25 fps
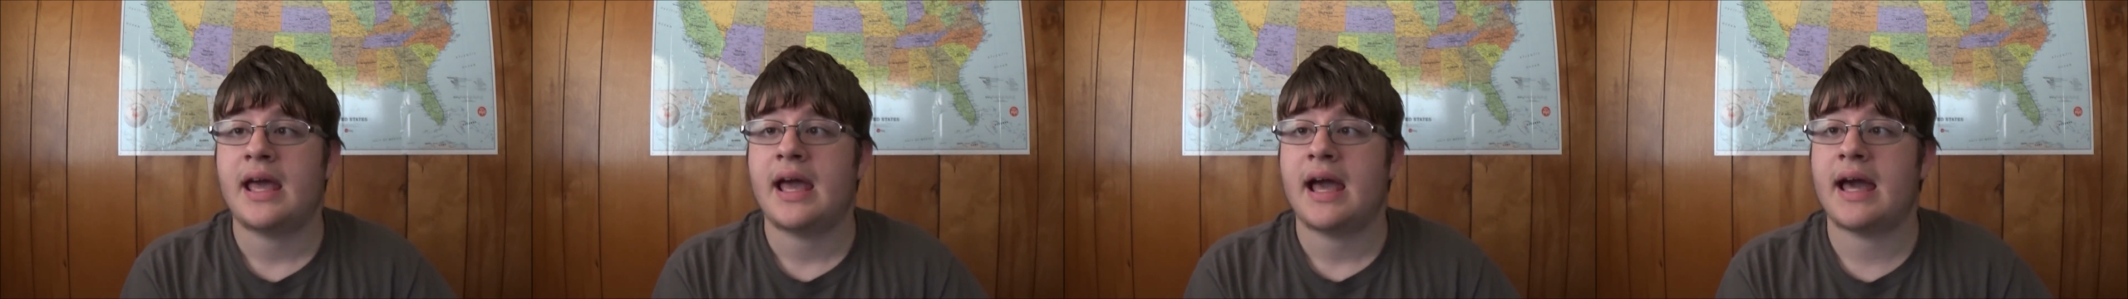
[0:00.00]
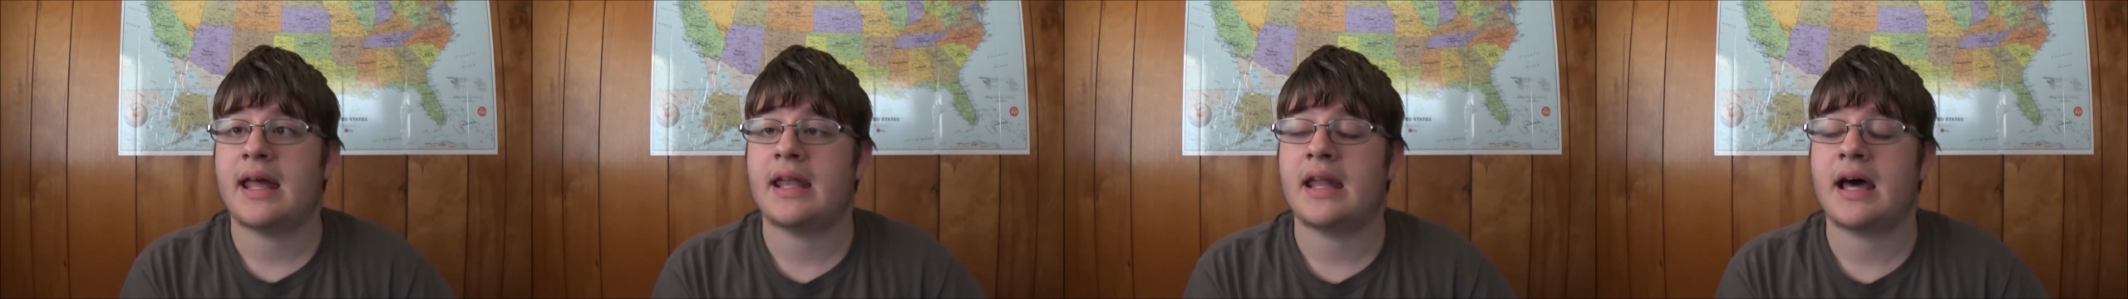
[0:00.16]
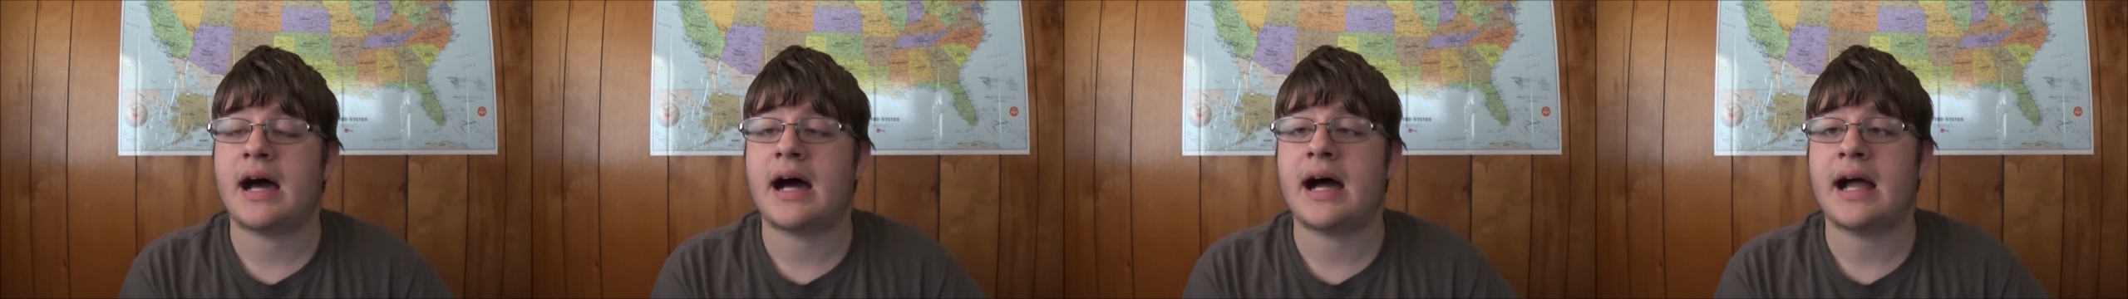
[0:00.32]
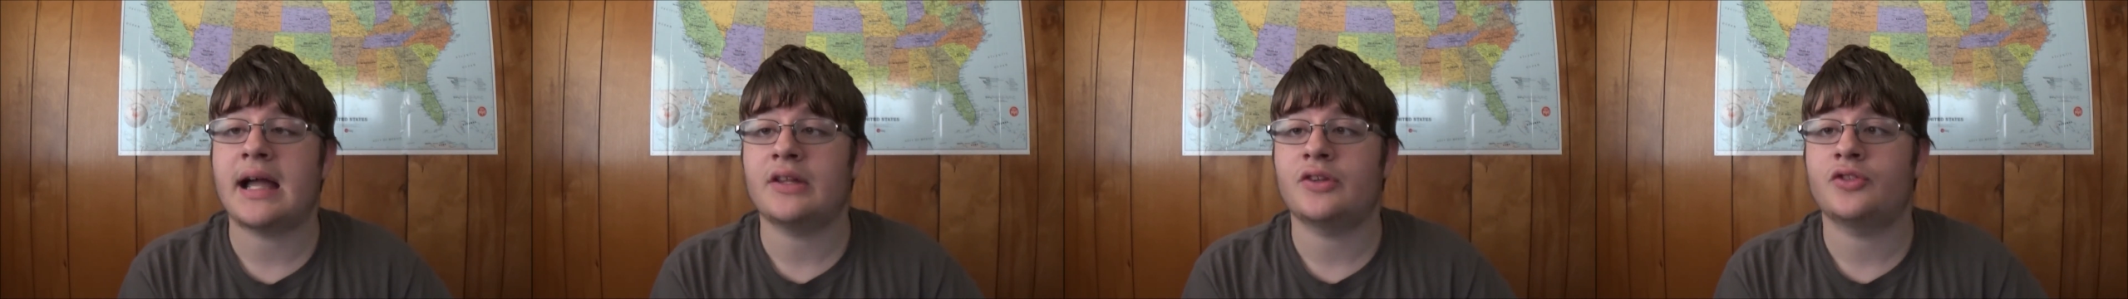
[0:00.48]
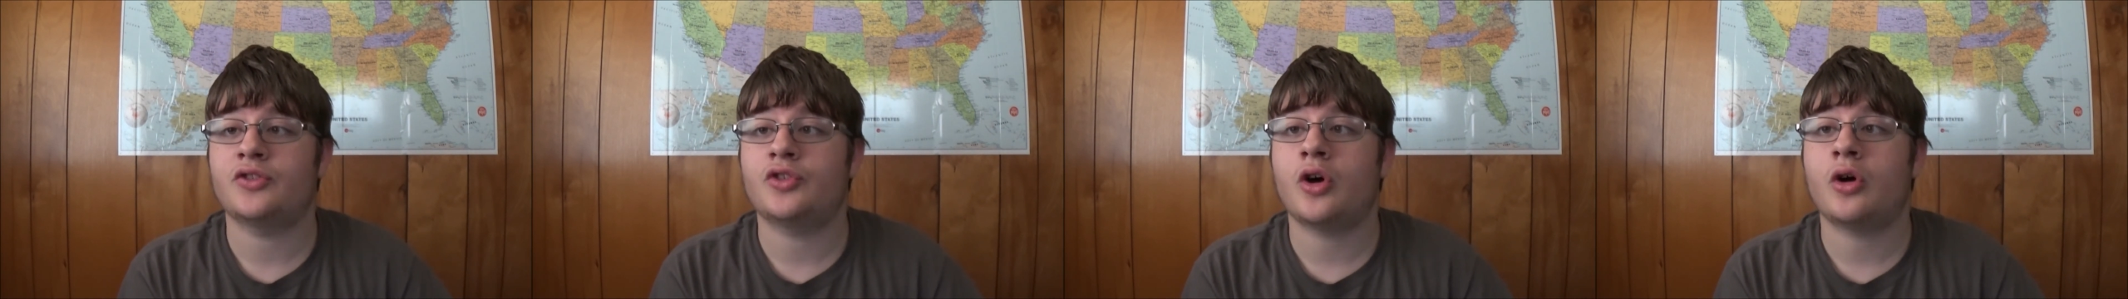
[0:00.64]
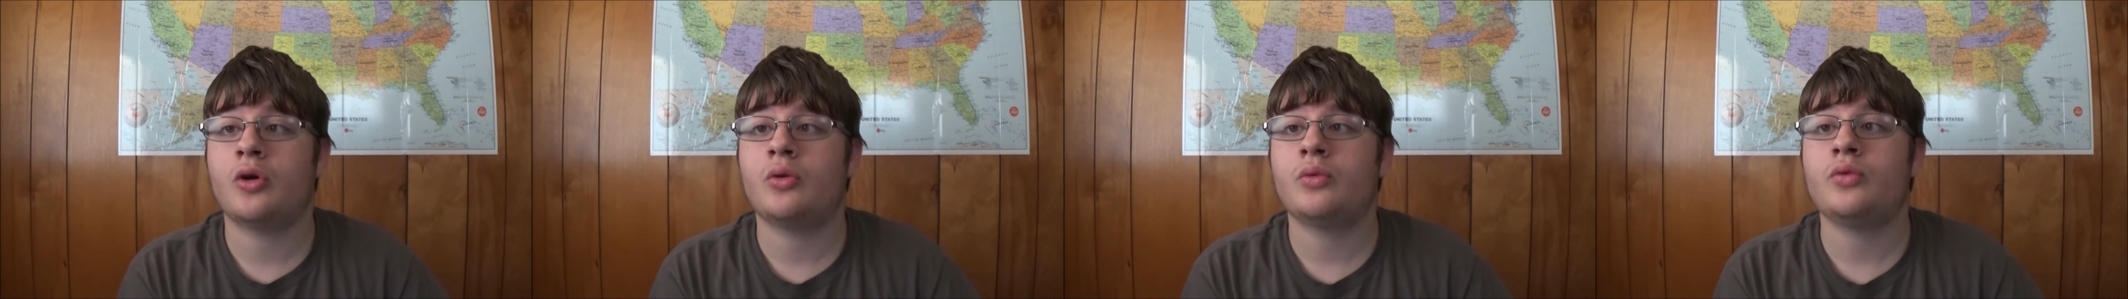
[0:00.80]
And I
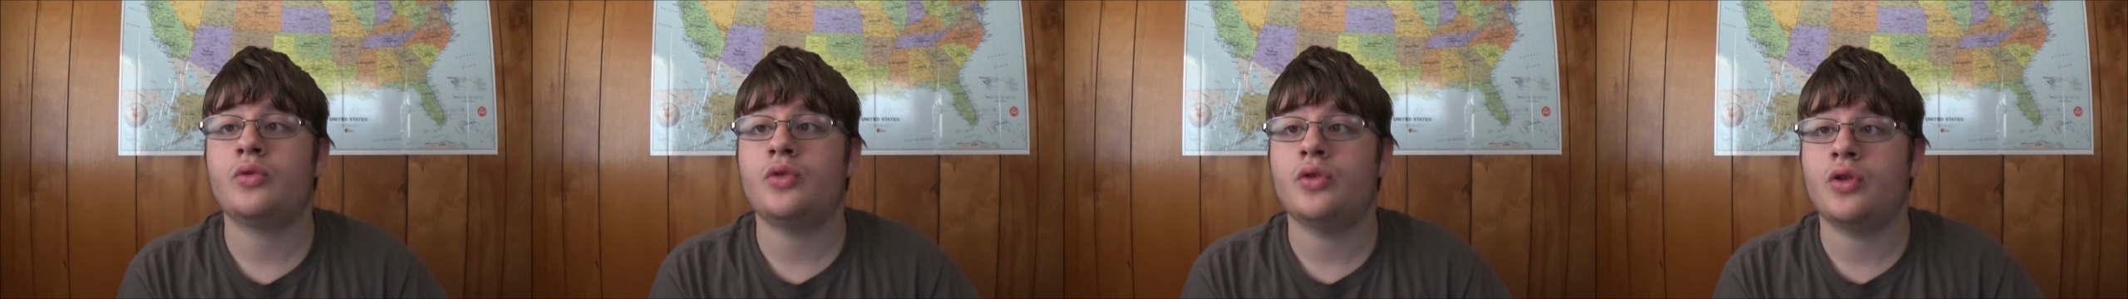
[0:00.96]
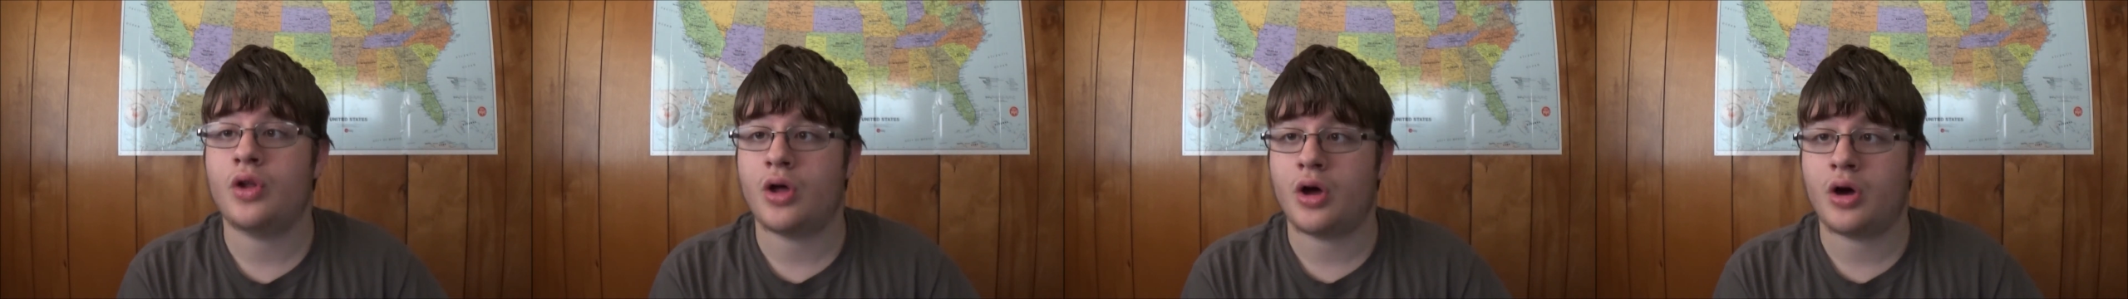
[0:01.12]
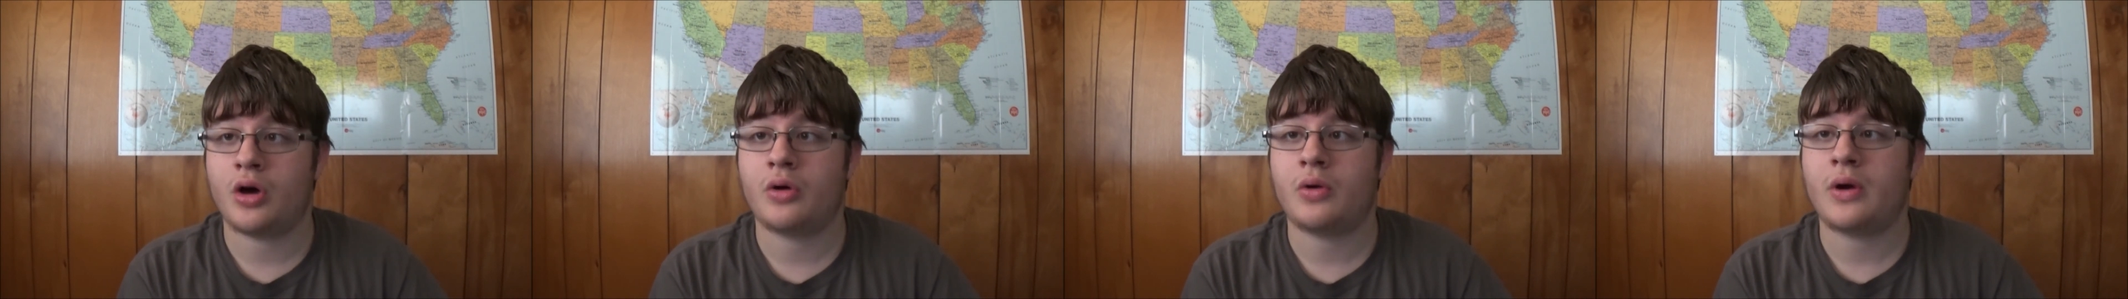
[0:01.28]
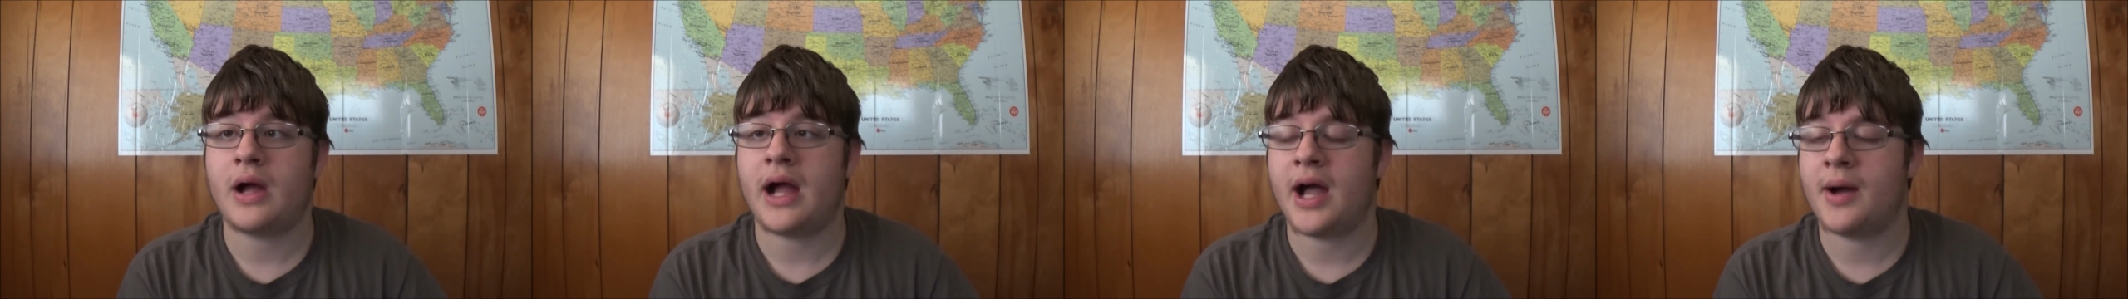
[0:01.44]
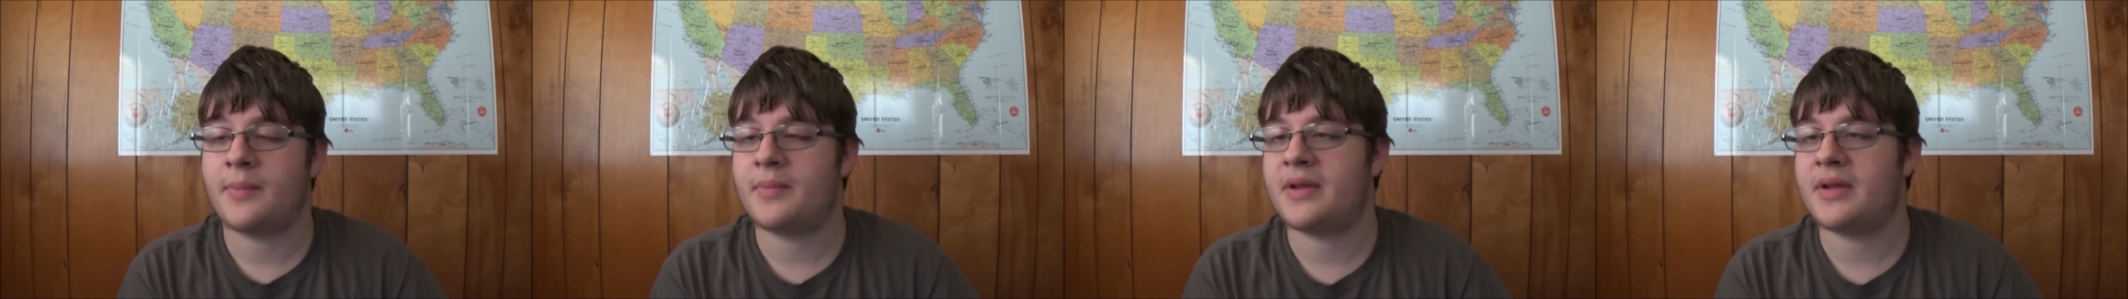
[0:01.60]
don't know how